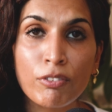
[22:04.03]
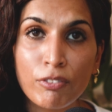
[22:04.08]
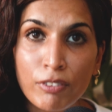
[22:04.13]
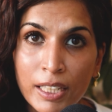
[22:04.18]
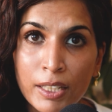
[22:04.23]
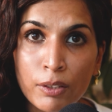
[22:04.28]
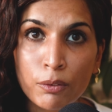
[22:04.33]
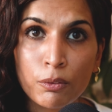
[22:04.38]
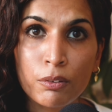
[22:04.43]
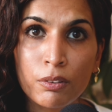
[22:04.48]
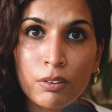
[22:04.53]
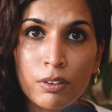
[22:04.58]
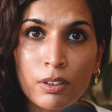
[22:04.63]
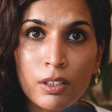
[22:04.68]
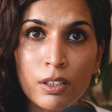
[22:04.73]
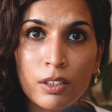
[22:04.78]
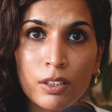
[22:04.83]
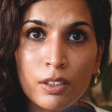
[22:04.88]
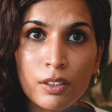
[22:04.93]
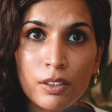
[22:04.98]
real.
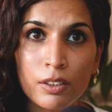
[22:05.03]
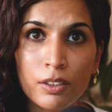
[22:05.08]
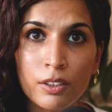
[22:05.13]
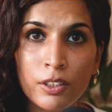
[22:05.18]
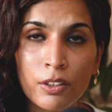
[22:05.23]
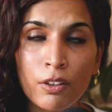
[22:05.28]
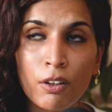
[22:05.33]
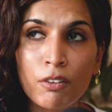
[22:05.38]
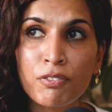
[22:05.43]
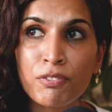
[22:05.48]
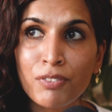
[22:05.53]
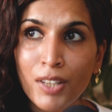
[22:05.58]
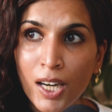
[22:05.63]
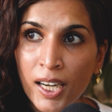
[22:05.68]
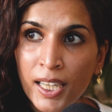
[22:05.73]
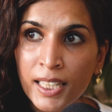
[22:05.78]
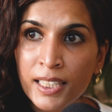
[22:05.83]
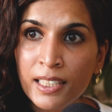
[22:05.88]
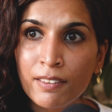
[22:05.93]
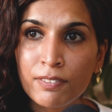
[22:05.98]
You know,
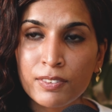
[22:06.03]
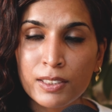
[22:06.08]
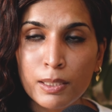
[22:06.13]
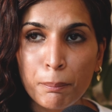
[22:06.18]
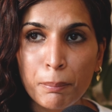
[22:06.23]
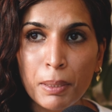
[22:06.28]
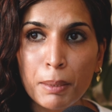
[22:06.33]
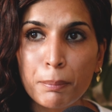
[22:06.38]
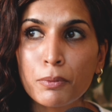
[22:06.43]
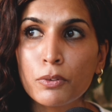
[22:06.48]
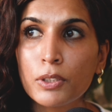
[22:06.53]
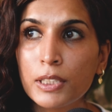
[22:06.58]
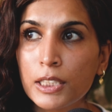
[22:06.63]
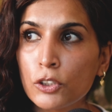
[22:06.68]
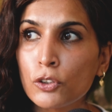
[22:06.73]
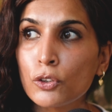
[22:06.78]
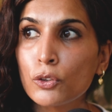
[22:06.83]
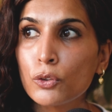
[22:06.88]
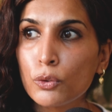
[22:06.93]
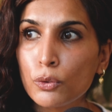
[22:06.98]
fine if some people
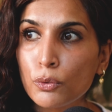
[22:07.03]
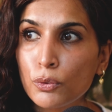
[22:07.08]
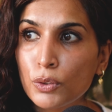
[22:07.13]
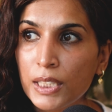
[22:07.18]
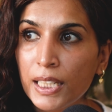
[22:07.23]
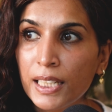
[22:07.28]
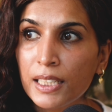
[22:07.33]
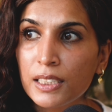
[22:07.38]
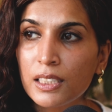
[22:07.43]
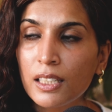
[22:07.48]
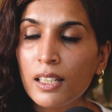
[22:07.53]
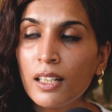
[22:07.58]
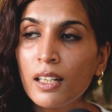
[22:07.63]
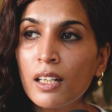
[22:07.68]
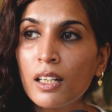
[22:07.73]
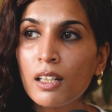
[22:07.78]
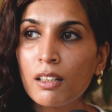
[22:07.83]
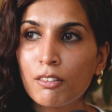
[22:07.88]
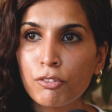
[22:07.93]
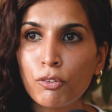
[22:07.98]
need to use it
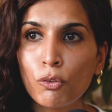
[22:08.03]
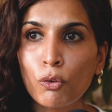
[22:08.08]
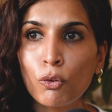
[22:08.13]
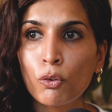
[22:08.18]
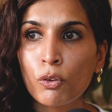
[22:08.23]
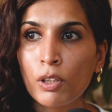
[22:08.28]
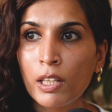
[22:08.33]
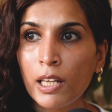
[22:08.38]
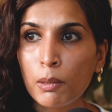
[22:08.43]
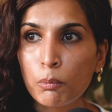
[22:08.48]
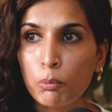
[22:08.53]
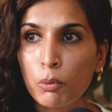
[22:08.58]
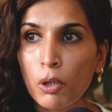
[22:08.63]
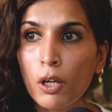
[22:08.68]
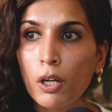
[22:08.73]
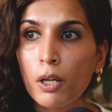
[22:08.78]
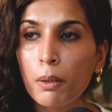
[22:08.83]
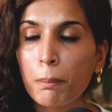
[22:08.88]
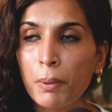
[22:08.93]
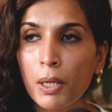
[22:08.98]
for their
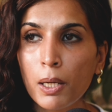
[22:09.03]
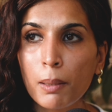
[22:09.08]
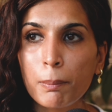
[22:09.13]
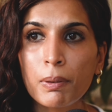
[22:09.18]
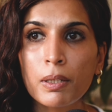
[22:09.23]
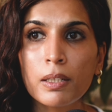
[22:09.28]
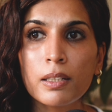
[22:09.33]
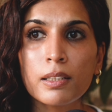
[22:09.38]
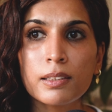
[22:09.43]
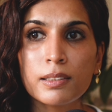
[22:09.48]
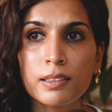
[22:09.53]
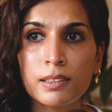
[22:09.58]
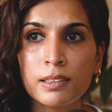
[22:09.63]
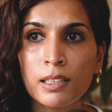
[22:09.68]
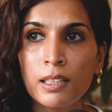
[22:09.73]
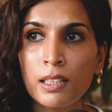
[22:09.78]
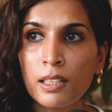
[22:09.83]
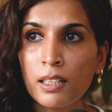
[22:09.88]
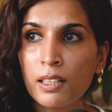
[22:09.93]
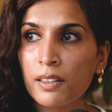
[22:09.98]
work purpose,
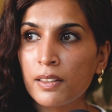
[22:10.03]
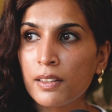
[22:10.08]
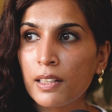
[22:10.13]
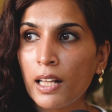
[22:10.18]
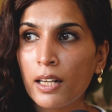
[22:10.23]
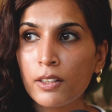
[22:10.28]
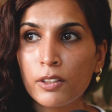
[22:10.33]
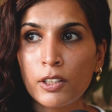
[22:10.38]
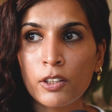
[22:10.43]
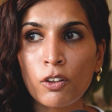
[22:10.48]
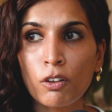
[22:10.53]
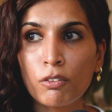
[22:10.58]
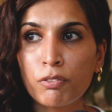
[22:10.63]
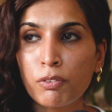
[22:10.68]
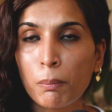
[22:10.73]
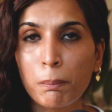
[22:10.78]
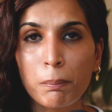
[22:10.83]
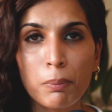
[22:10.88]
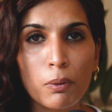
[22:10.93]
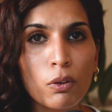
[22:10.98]
that you know,
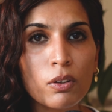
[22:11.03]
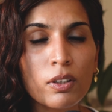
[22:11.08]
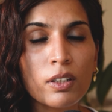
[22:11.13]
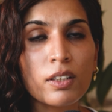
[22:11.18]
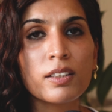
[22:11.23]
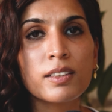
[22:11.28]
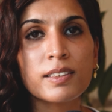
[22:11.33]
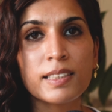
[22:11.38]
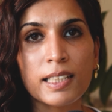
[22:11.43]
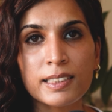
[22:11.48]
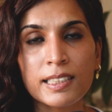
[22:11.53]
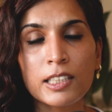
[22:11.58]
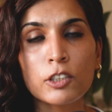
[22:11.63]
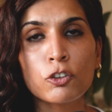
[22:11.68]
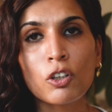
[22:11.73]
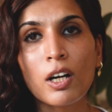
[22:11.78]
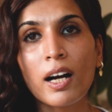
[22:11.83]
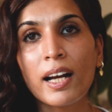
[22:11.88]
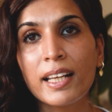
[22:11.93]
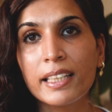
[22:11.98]
for bloggers,
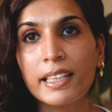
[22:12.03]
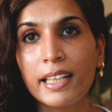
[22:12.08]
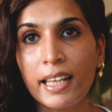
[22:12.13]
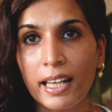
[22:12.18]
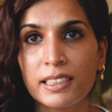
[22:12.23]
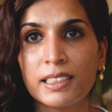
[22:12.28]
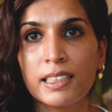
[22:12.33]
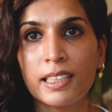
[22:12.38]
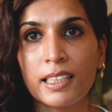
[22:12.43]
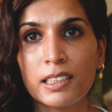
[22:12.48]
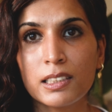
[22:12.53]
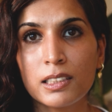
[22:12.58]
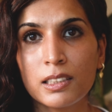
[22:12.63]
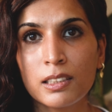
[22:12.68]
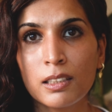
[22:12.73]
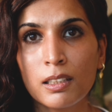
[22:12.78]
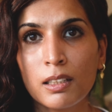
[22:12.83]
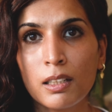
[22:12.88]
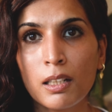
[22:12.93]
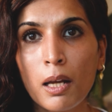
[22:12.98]
etc. I get it.
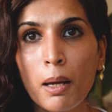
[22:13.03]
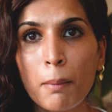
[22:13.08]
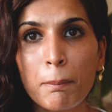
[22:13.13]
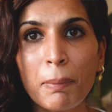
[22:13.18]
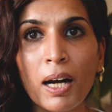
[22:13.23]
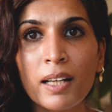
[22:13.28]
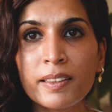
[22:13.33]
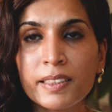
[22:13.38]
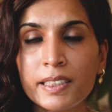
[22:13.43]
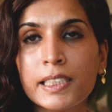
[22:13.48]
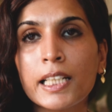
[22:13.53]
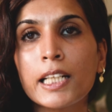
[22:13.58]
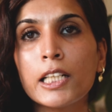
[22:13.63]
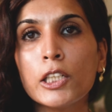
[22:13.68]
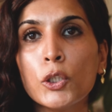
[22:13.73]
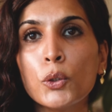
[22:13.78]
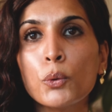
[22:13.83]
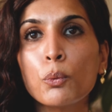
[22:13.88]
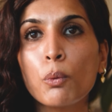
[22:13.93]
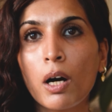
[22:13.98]
But until
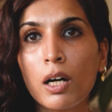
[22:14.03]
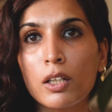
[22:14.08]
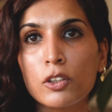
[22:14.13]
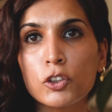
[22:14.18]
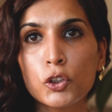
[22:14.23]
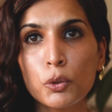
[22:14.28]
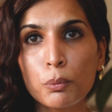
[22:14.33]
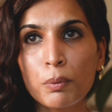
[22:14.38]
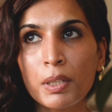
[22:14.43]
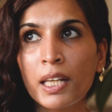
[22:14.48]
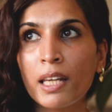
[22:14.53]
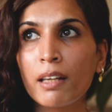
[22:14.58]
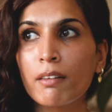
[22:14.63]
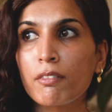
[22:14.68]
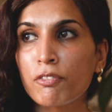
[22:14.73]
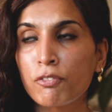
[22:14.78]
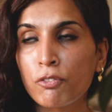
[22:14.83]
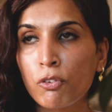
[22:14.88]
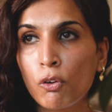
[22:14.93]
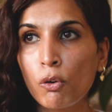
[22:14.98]
you are doing
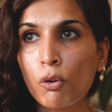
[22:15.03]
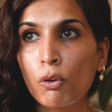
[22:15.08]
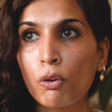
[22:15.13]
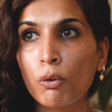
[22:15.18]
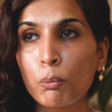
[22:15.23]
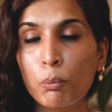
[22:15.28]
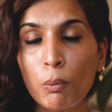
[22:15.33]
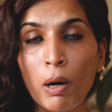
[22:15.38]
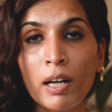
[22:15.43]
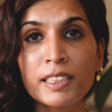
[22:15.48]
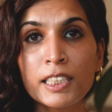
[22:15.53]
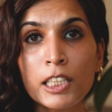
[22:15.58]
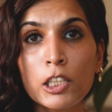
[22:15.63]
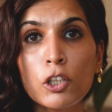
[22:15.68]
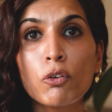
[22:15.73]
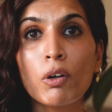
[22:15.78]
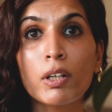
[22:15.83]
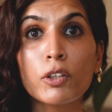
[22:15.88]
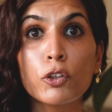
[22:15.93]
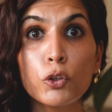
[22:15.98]
it for until
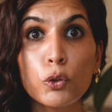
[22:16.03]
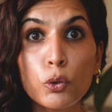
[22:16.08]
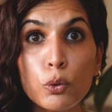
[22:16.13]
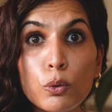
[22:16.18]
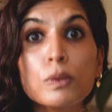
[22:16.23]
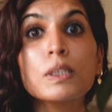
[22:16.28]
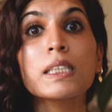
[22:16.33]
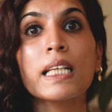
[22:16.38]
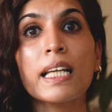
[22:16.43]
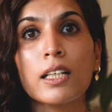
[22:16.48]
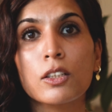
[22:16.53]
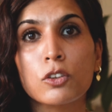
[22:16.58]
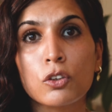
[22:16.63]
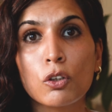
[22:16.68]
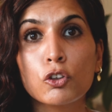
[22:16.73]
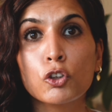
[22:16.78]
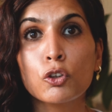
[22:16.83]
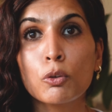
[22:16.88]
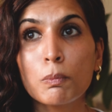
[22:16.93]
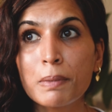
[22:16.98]
you are using
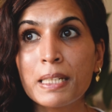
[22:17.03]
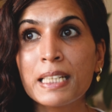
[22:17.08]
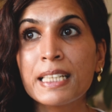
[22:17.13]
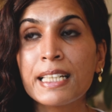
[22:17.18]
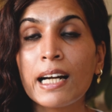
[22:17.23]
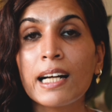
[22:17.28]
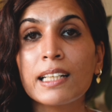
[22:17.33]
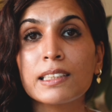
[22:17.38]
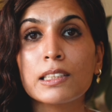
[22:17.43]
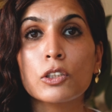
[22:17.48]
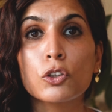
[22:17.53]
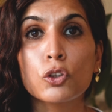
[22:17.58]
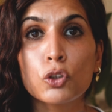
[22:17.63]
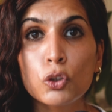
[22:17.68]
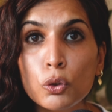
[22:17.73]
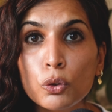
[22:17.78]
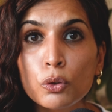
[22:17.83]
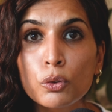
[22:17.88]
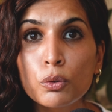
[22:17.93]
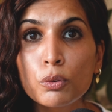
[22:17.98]
social media as a
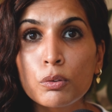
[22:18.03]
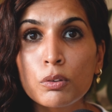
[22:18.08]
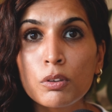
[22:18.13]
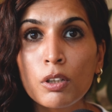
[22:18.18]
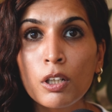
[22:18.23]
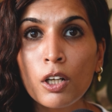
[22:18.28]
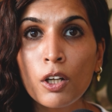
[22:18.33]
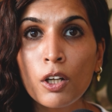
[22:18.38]
tool,